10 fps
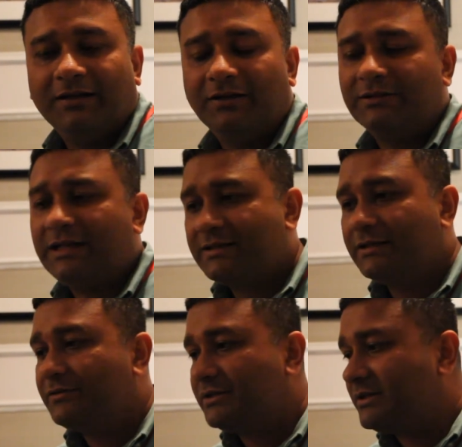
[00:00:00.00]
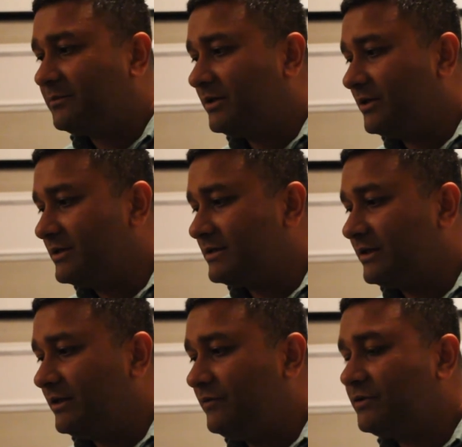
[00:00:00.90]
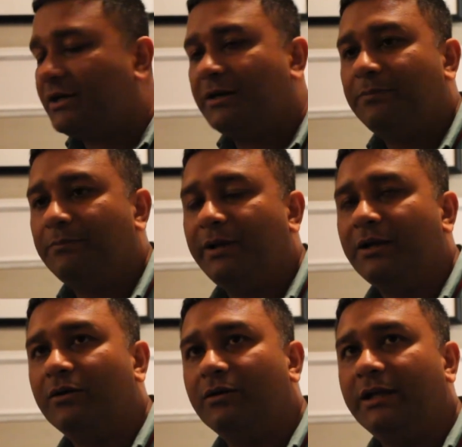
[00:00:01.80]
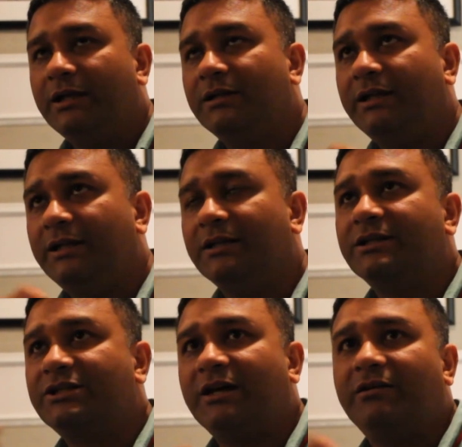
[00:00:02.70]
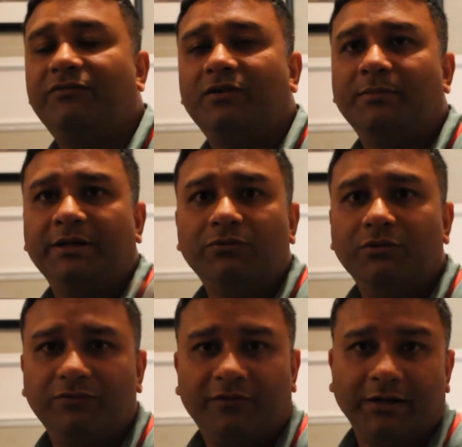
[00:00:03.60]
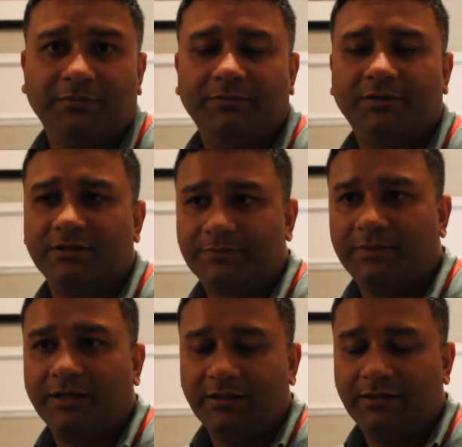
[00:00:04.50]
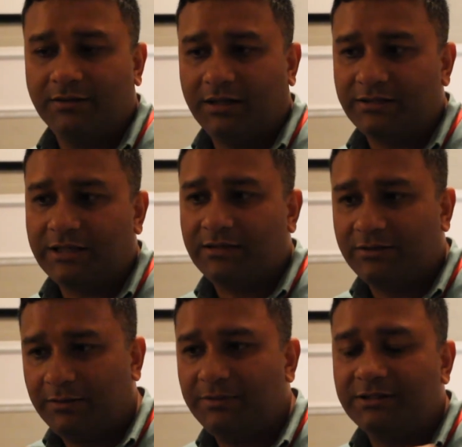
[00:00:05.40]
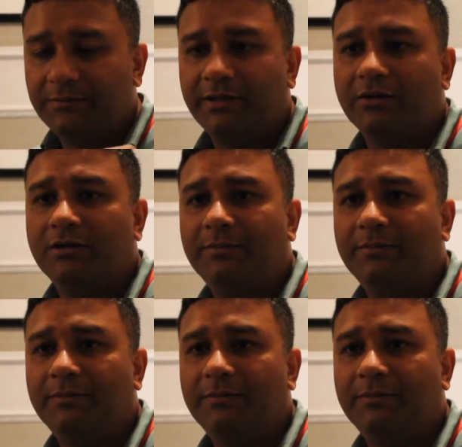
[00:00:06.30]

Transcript: Oh, that's interesting, because if you type Bengal in English Arif Rahman, you won't find me, because my channel name is in Bengali.